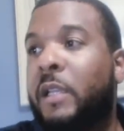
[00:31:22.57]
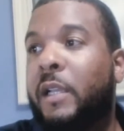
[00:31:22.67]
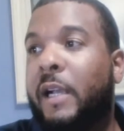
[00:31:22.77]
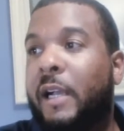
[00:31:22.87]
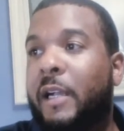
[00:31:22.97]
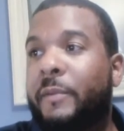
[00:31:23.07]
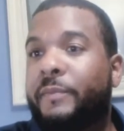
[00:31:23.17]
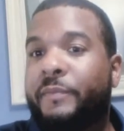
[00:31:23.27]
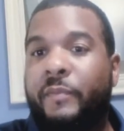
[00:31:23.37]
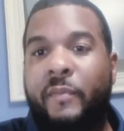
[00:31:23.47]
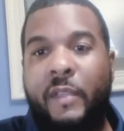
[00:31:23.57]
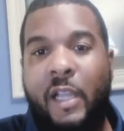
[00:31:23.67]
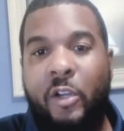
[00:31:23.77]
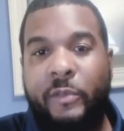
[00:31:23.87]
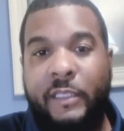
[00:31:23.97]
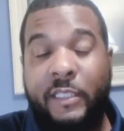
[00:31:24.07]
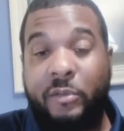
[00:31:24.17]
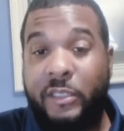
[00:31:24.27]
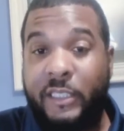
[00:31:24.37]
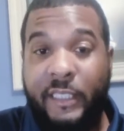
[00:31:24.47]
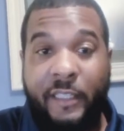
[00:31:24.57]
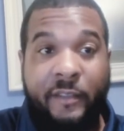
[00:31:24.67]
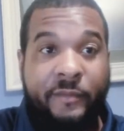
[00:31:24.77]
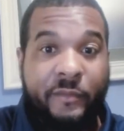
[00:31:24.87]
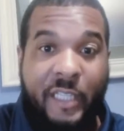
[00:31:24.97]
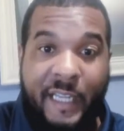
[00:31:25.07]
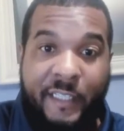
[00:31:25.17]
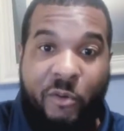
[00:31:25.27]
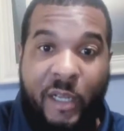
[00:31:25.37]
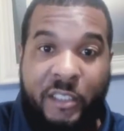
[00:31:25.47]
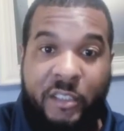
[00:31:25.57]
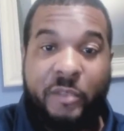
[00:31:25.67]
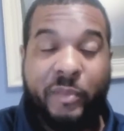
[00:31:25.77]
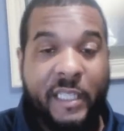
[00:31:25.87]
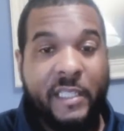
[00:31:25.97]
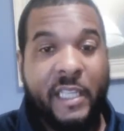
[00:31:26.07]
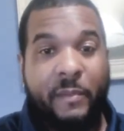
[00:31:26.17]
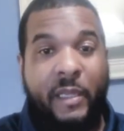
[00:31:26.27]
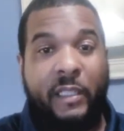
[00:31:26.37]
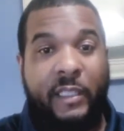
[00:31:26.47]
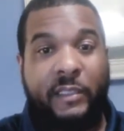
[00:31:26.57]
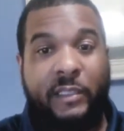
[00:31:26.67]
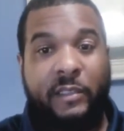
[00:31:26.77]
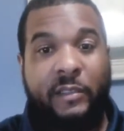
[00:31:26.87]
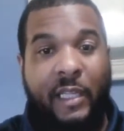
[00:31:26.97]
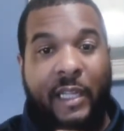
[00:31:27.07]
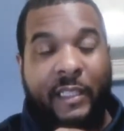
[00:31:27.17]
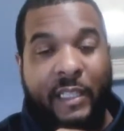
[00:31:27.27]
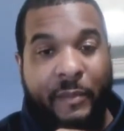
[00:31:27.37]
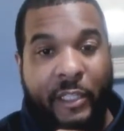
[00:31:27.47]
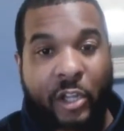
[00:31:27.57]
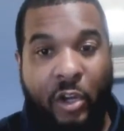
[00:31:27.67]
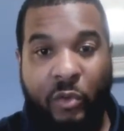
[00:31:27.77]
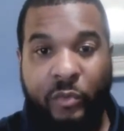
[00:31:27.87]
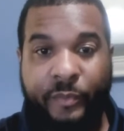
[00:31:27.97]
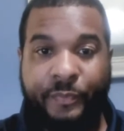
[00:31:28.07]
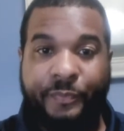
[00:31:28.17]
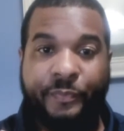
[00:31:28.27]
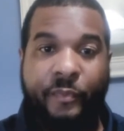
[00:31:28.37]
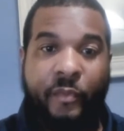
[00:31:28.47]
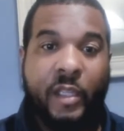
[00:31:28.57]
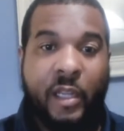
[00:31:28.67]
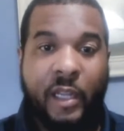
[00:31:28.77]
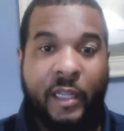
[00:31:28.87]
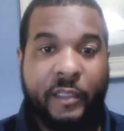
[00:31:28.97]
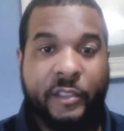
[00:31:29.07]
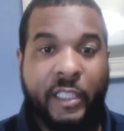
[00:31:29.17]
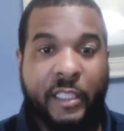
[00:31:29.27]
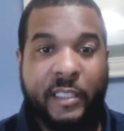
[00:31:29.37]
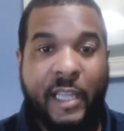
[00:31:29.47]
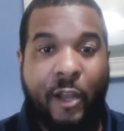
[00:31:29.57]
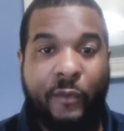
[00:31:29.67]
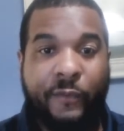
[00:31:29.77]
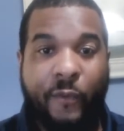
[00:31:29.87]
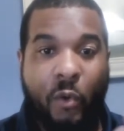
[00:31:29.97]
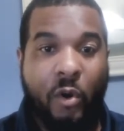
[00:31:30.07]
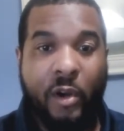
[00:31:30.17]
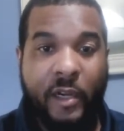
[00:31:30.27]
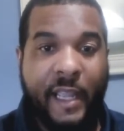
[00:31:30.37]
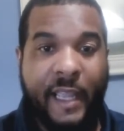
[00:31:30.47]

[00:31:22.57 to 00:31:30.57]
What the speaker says: I hope that this was clear. You got any questions, please email us. Let me know. Check us out, 4alc.com.